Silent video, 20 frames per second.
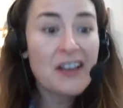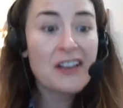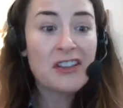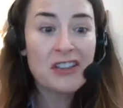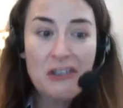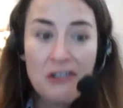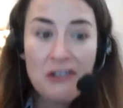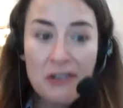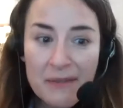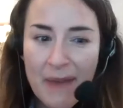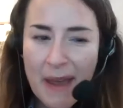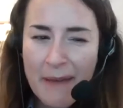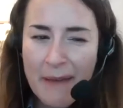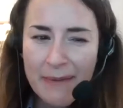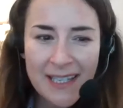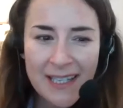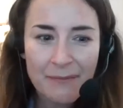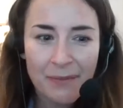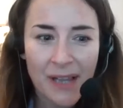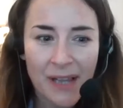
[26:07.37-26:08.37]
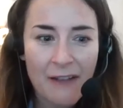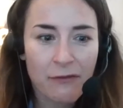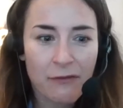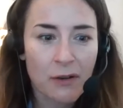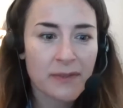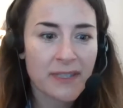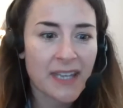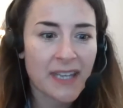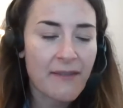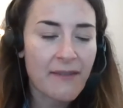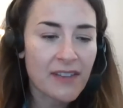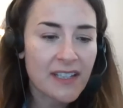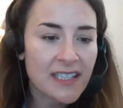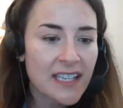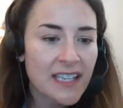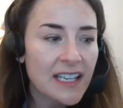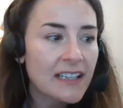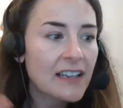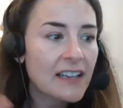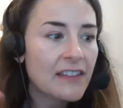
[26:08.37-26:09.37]
use maybe some platforms they haven't
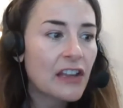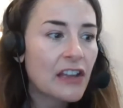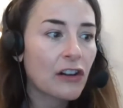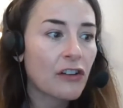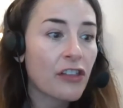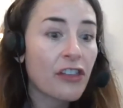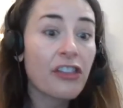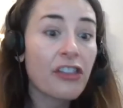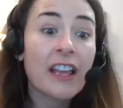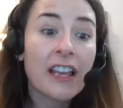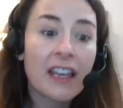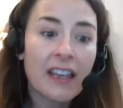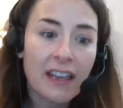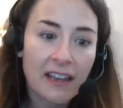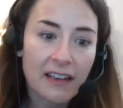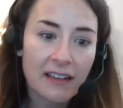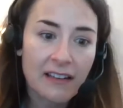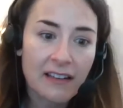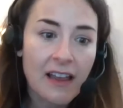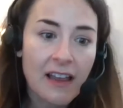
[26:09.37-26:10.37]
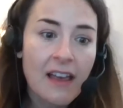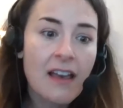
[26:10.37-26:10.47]
seen, and they're thinking,